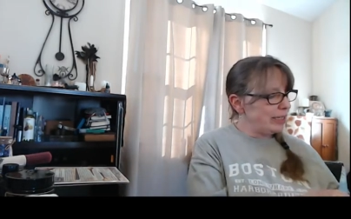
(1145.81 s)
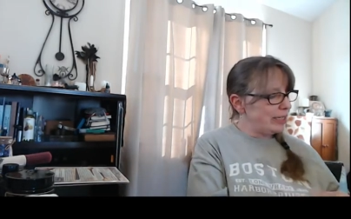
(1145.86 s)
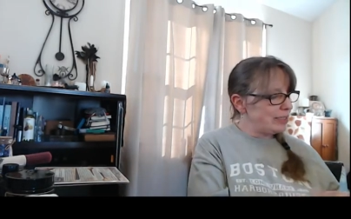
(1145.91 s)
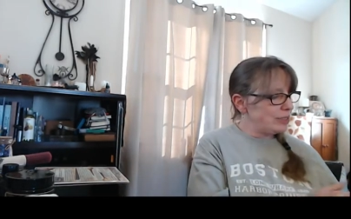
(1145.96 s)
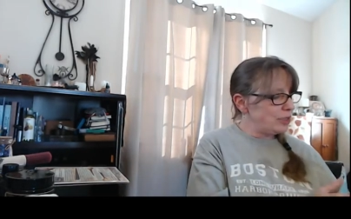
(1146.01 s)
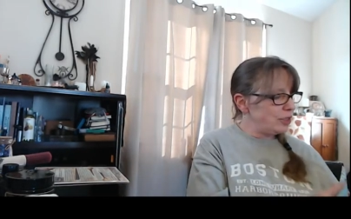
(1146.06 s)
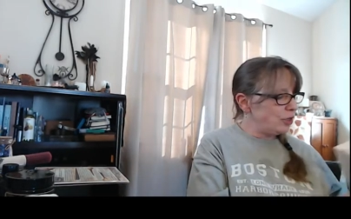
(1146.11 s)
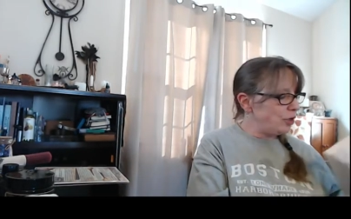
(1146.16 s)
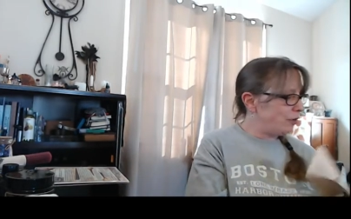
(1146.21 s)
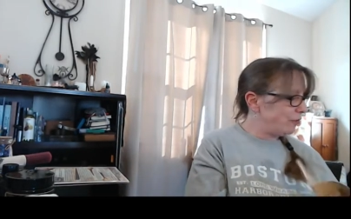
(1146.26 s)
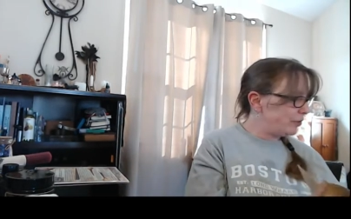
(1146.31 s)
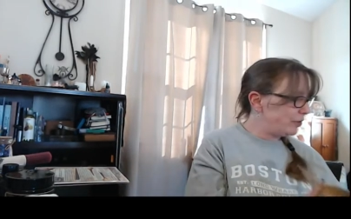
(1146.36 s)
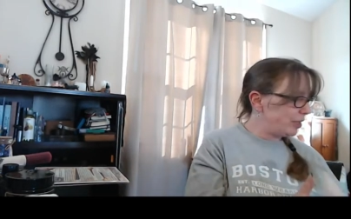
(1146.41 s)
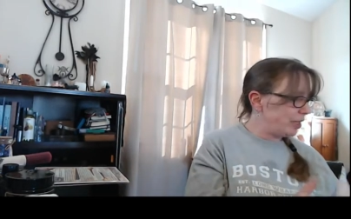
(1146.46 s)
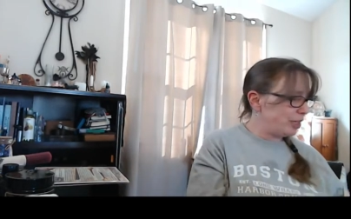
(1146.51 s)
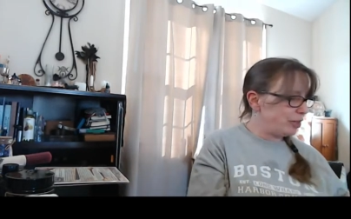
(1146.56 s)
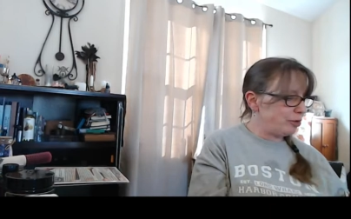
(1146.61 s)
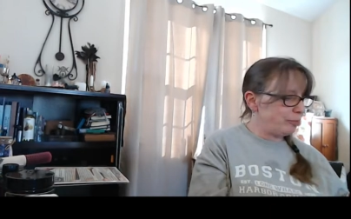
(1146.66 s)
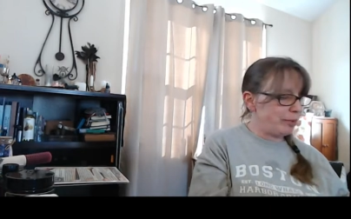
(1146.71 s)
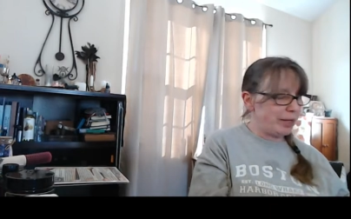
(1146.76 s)
guess I'll go for
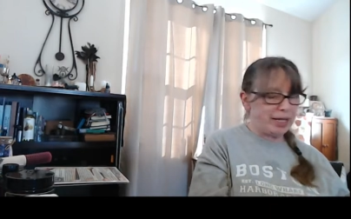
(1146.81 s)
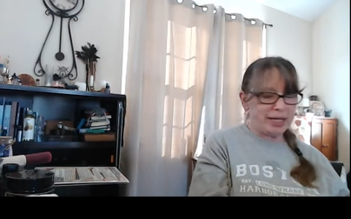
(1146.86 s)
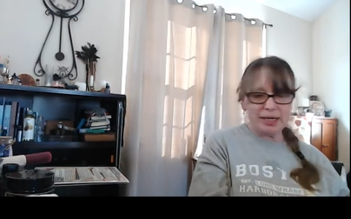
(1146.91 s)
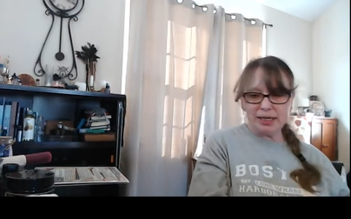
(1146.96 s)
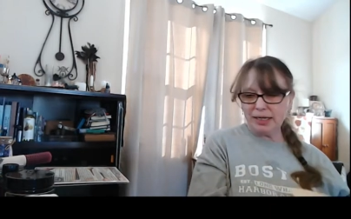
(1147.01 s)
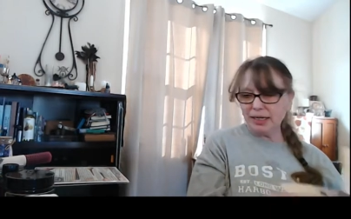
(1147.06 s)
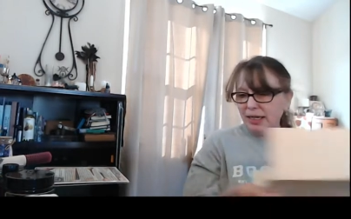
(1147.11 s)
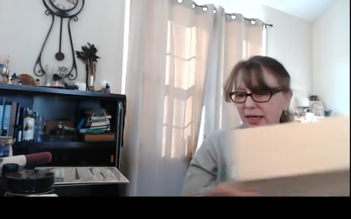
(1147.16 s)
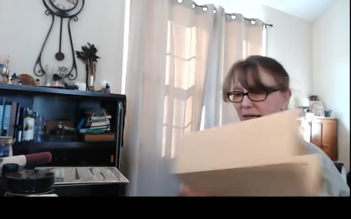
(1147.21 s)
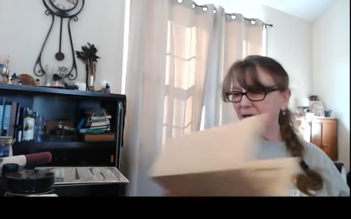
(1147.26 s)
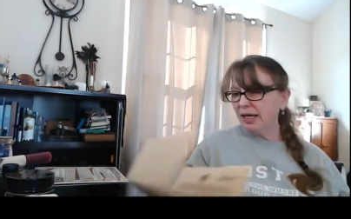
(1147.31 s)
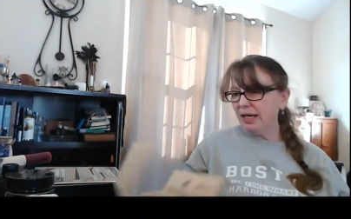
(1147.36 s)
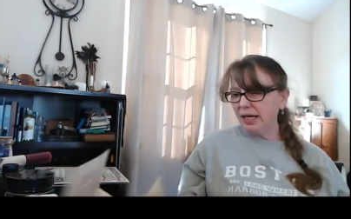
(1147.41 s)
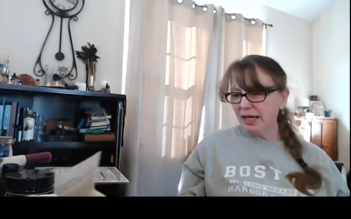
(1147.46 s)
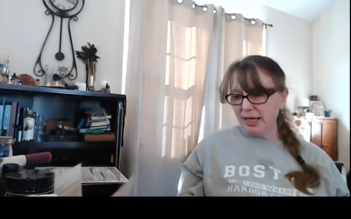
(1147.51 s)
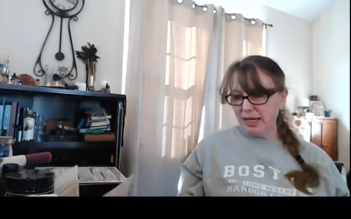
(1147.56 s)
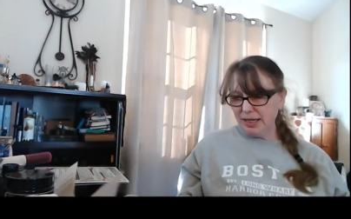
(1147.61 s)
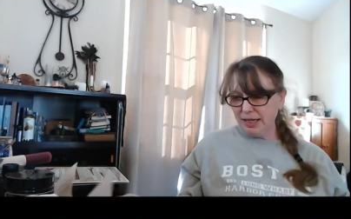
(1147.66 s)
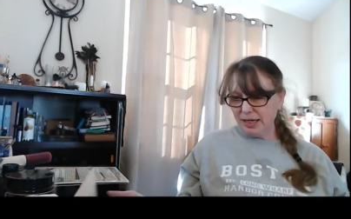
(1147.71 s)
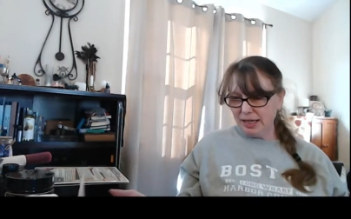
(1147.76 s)
the other
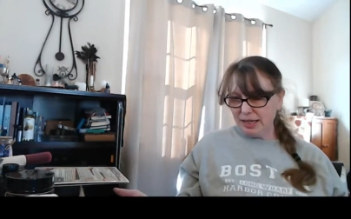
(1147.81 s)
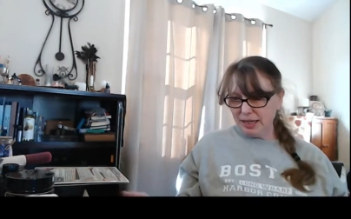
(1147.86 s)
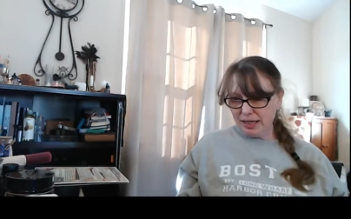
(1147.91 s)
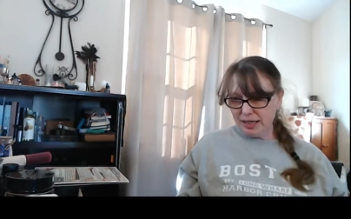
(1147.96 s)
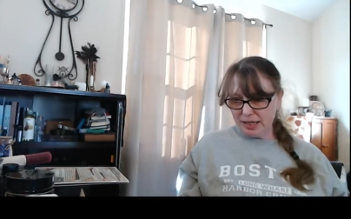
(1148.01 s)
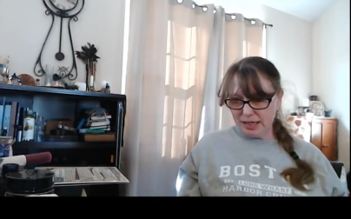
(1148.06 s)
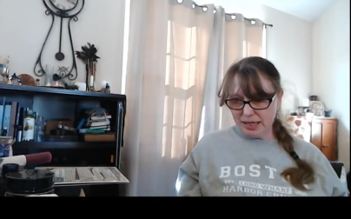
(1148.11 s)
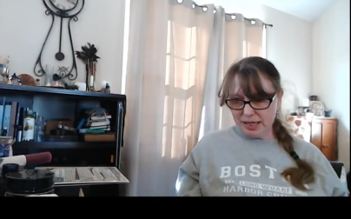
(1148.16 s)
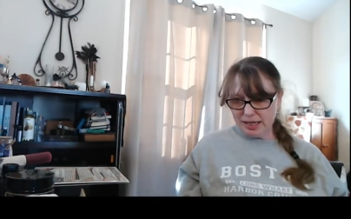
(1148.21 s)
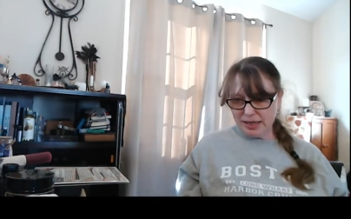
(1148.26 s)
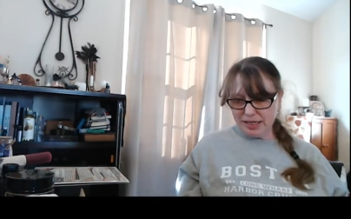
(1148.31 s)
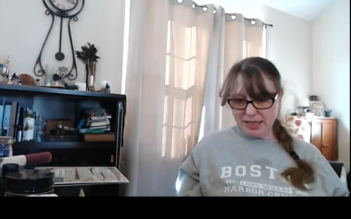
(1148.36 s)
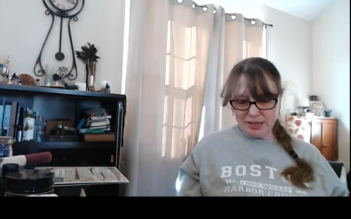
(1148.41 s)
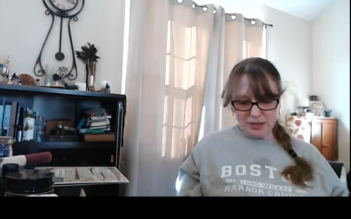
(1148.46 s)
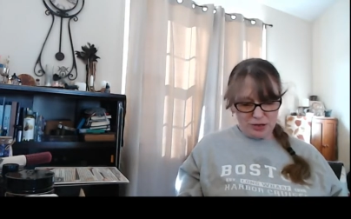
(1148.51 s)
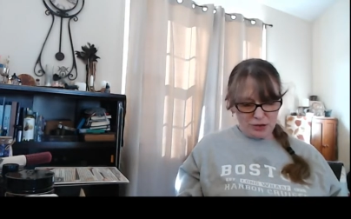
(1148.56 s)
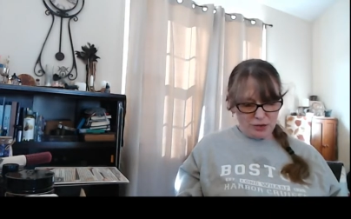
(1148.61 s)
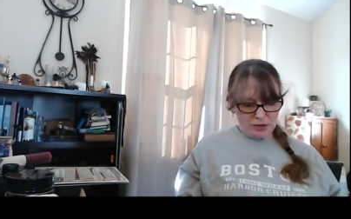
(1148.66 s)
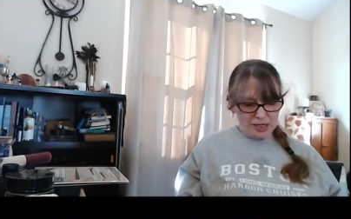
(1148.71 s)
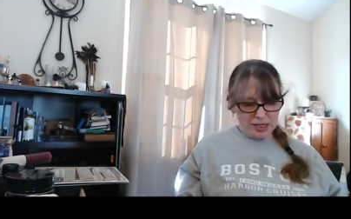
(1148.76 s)
bag and then
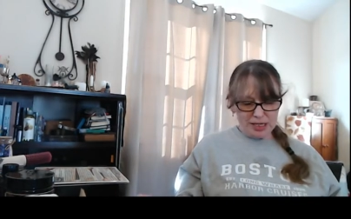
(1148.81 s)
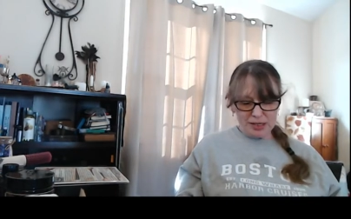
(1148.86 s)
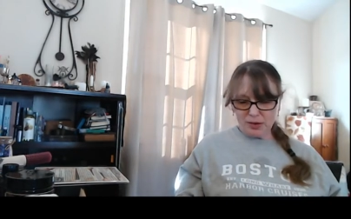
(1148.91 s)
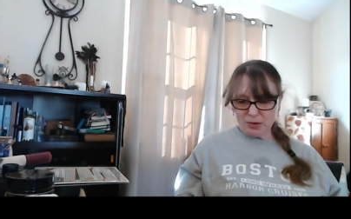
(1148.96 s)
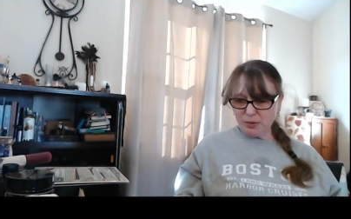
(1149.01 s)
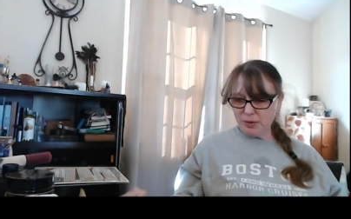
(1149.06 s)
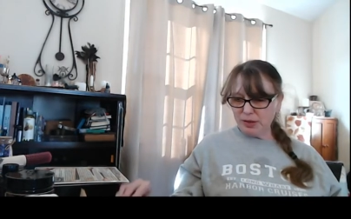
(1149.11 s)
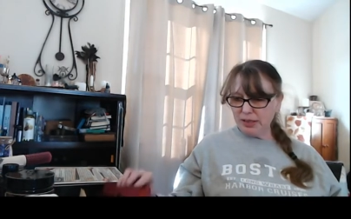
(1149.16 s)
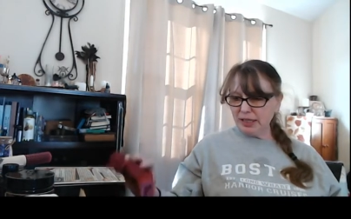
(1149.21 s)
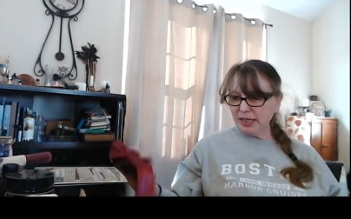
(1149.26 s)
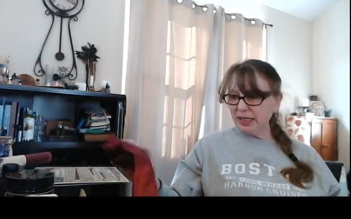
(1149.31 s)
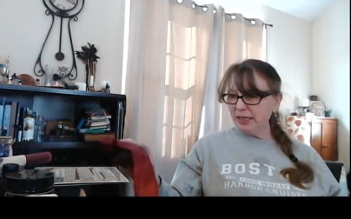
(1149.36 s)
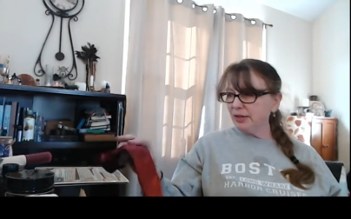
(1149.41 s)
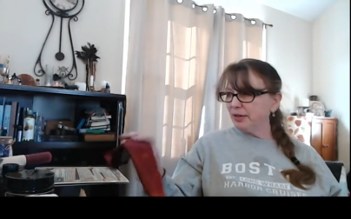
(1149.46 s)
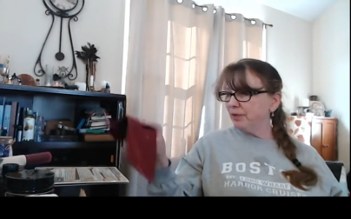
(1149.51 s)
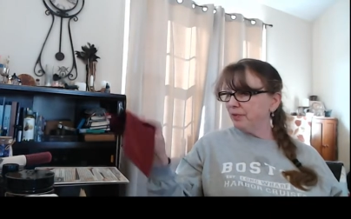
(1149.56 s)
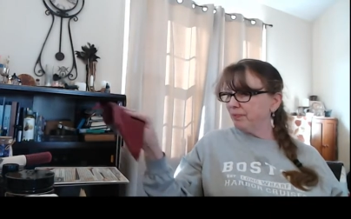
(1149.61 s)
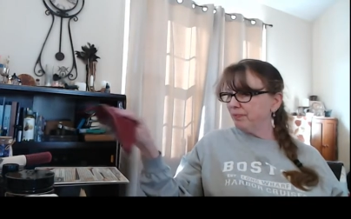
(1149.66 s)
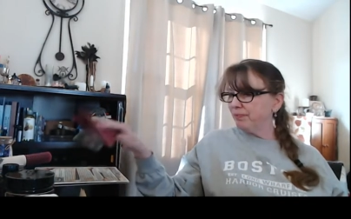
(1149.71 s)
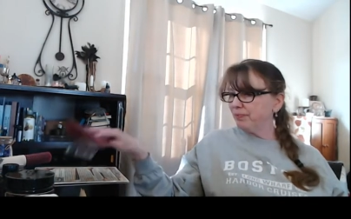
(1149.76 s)
do the other one later.